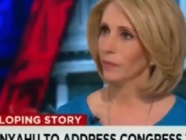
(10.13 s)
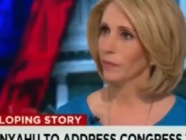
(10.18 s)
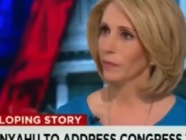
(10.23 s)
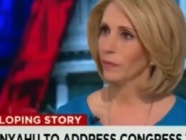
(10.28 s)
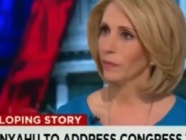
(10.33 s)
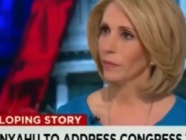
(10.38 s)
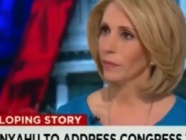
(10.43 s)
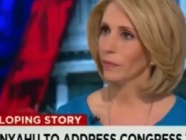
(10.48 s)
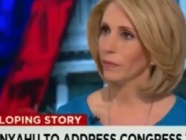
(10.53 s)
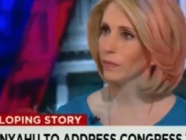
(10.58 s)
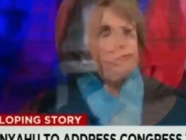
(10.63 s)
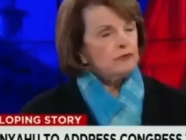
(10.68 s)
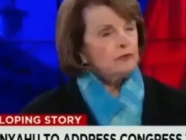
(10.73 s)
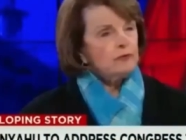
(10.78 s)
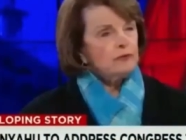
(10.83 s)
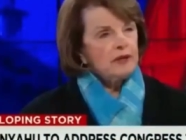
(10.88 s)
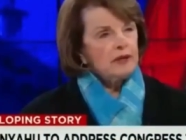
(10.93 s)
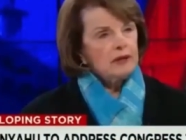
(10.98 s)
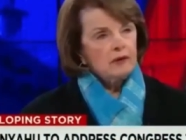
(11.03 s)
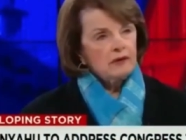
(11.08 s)
doesn't speak
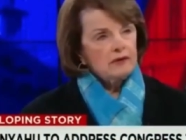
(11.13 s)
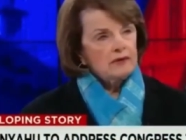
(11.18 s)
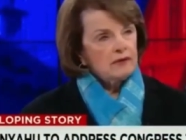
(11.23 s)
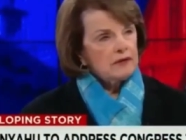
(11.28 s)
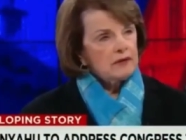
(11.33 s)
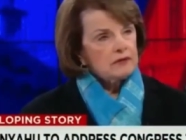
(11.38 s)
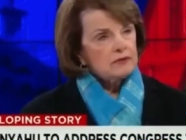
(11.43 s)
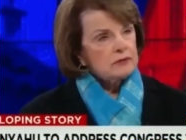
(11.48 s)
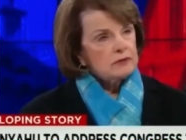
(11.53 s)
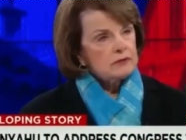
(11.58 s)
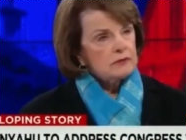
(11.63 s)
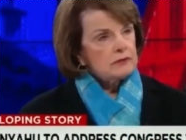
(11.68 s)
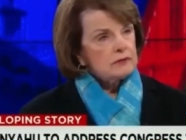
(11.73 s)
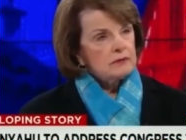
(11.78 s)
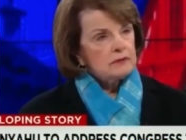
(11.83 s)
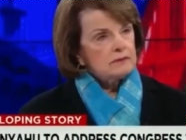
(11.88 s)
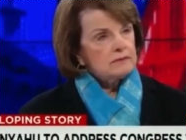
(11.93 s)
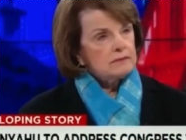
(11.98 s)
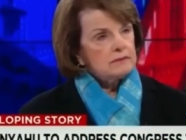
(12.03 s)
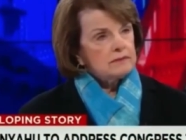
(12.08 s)
for me on this.
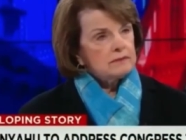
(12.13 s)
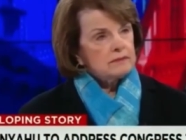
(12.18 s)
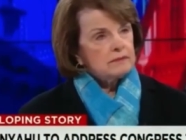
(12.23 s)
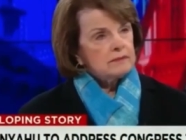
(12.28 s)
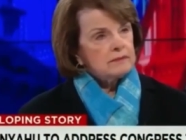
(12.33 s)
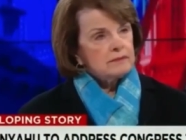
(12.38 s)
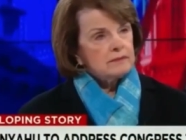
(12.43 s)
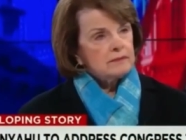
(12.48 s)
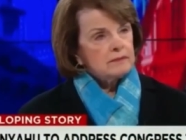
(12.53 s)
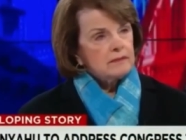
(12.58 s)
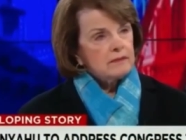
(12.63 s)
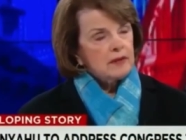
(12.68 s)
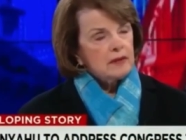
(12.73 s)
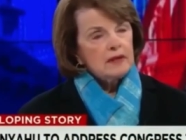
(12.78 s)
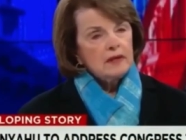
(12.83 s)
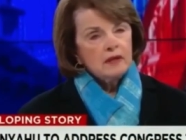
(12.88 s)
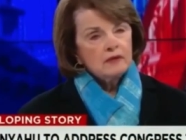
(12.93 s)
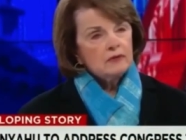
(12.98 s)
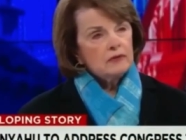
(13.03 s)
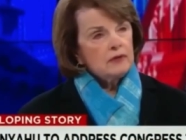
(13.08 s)

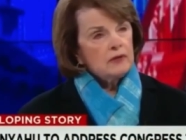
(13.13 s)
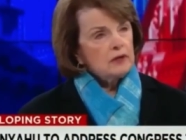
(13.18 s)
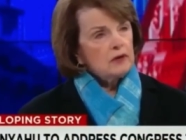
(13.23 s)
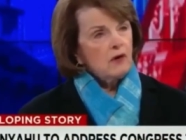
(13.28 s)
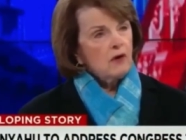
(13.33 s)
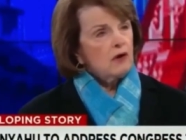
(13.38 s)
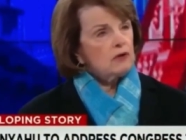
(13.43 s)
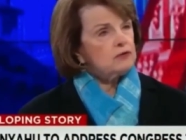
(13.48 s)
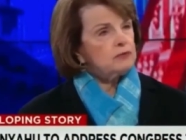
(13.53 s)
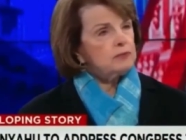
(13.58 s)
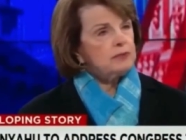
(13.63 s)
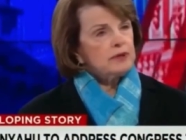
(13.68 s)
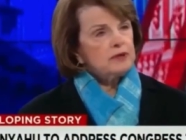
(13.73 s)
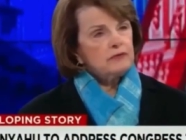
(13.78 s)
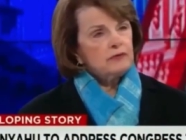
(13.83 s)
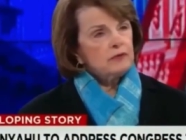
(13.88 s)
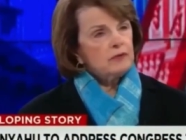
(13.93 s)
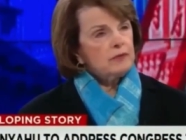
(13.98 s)
He doesn't at all speak. Does